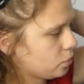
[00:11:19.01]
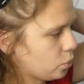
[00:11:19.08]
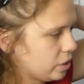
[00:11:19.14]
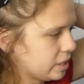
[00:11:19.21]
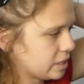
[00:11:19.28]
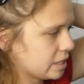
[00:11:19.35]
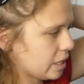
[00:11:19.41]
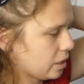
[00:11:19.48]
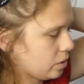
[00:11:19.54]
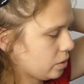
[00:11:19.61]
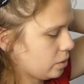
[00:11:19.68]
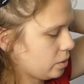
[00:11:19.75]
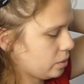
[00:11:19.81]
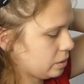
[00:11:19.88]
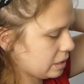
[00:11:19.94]
What is that
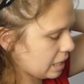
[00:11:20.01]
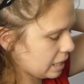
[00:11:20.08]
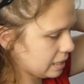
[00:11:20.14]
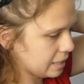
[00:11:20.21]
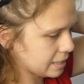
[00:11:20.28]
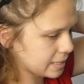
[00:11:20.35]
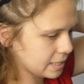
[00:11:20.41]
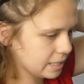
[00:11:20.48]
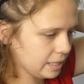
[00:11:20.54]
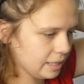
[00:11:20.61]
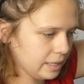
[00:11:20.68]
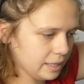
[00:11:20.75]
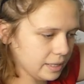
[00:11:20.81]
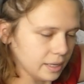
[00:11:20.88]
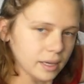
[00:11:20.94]
called? That is
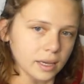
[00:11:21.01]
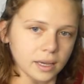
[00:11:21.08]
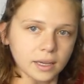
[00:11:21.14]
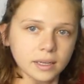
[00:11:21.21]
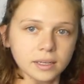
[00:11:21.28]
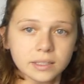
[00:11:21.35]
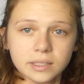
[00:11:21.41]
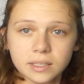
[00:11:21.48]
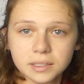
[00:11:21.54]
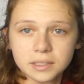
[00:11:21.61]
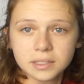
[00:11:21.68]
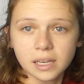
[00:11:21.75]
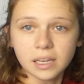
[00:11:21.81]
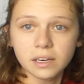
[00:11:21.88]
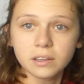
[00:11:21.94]
the
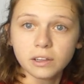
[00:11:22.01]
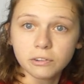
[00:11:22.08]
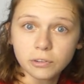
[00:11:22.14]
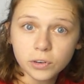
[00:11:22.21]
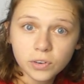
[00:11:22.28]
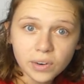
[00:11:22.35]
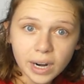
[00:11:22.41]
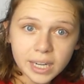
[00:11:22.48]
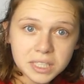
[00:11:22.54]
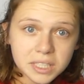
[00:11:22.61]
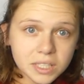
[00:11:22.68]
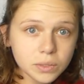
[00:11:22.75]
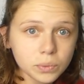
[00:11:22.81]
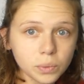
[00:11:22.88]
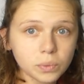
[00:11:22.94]
seat, the
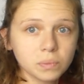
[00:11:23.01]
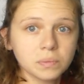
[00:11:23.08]
footrest,